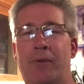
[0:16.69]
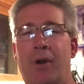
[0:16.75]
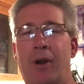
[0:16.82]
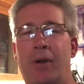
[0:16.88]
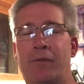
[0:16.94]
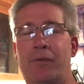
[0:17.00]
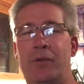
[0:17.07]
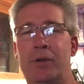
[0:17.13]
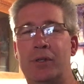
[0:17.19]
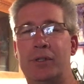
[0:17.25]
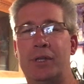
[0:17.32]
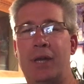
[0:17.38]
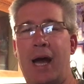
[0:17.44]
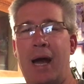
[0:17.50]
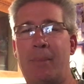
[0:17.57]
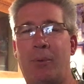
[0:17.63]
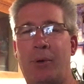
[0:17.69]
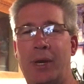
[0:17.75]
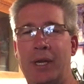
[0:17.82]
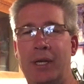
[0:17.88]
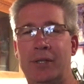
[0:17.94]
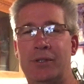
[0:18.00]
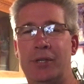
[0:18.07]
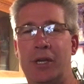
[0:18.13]
for our first
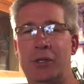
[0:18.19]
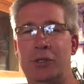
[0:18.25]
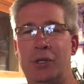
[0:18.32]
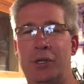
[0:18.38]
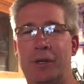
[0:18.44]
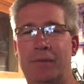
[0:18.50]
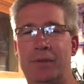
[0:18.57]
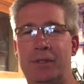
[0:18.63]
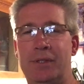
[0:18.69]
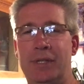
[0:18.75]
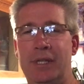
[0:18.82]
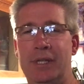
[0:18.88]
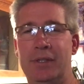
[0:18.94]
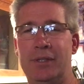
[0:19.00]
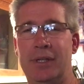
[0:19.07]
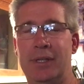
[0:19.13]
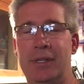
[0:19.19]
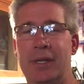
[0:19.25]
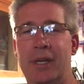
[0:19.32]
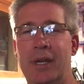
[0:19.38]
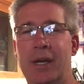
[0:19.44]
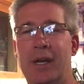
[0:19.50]
operating session of the season.